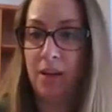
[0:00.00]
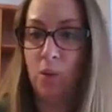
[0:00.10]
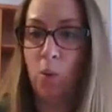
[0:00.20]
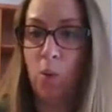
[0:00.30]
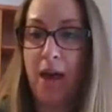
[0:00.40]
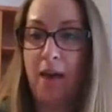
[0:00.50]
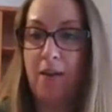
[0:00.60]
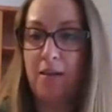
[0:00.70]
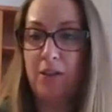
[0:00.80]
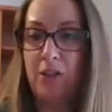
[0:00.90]

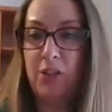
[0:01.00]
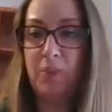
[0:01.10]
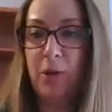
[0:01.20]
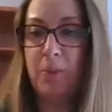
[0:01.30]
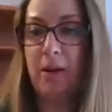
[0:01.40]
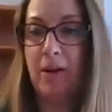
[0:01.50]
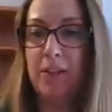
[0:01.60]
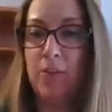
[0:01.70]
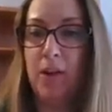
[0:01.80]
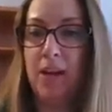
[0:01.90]
Well, juniper berry is
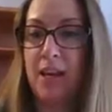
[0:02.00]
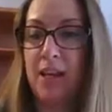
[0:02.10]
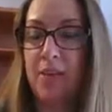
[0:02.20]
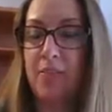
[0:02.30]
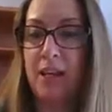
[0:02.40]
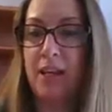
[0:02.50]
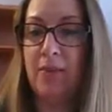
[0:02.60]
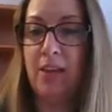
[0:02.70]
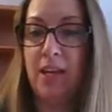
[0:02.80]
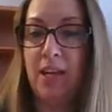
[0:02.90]
one that can be
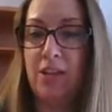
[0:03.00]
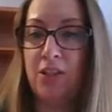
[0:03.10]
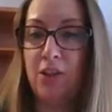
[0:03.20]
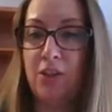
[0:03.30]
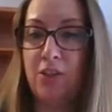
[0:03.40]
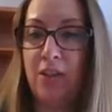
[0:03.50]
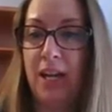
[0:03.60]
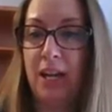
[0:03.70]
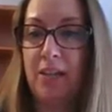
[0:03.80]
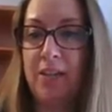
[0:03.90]
given
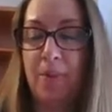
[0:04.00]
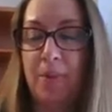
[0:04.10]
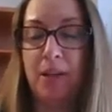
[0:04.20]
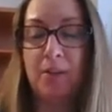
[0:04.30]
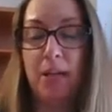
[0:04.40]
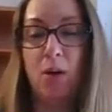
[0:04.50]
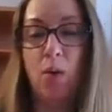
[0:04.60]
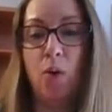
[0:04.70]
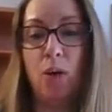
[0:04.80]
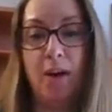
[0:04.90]
internally, topically,
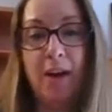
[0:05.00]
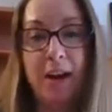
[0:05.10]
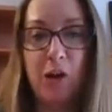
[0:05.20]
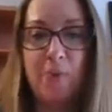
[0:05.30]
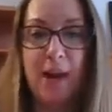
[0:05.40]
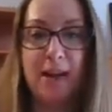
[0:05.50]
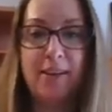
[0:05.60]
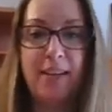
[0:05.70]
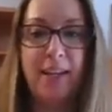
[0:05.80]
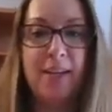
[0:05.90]
or
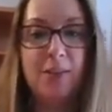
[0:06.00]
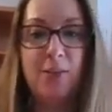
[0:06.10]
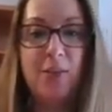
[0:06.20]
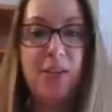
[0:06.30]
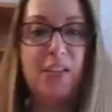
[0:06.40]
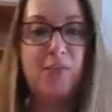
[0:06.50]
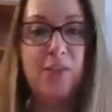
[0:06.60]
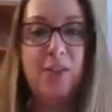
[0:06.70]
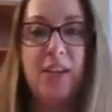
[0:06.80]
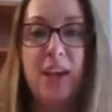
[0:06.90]
aromatically. So you can
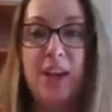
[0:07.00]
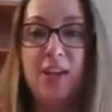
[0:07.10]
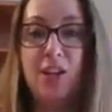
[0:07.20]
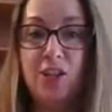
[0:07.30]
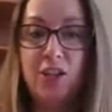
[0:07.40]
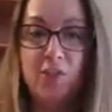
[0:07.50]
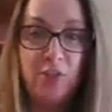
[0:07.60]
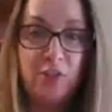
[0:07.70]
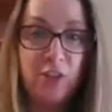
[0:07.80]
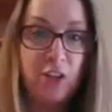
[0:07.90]
diffuse it in your
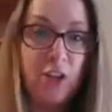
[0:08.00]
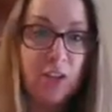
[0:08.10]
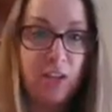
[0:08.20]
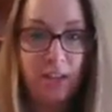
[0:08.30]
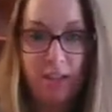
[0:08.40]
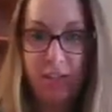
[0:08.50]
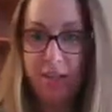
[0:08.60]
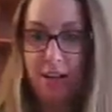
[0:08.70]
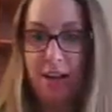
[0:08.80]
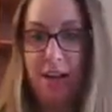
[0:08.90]
diffuser.
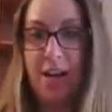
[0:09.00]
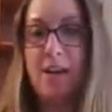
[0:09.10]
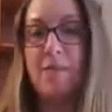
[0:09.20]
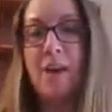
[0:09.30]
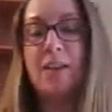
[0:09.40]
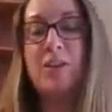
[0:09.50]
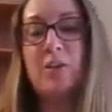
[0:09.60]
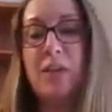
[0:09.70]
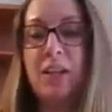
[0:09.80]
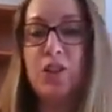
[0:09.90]
Do
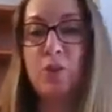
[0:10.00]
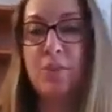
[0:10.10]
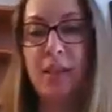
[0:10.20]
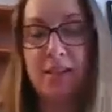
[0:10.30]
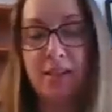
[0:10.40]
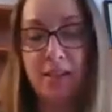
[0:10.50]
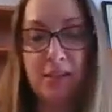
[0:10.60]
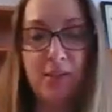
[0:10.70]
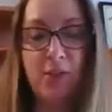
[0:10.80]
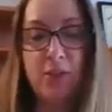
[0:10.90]
an intermittent
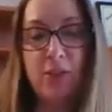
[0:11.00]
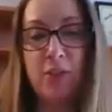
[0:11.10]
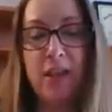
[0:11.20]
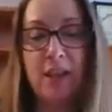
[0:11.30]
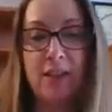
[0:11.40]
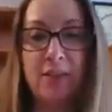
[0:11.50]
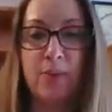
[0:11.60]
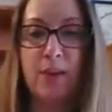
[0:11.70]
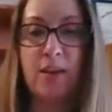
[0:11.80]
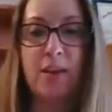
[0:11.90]
diffuser like this
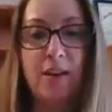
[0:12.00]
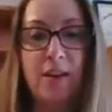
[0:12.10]
one.